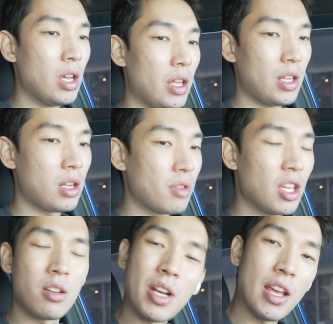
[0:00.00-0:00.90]
And then I'm
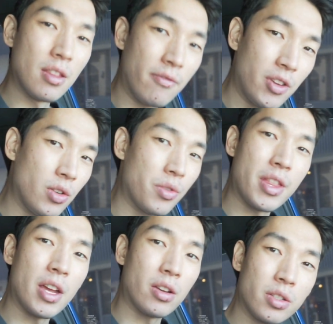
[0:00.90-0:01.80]
gonna end the video
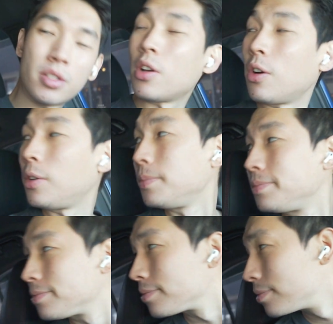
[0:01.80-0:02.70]
there. So,
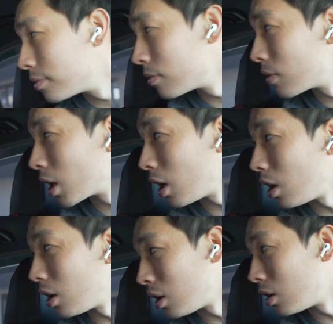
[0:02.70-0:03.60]

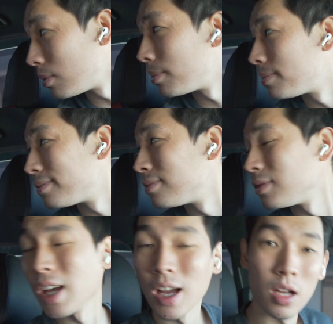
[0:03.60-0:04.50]
yeah,
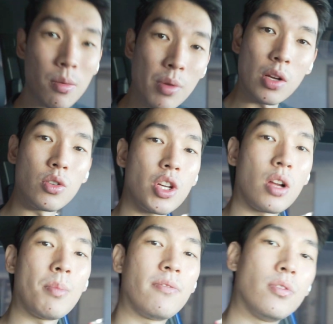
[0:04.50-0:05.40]
I'm gonna go check
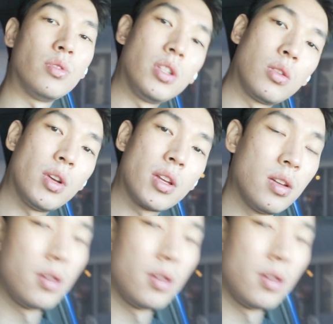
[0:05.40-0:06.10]
on my food really quick.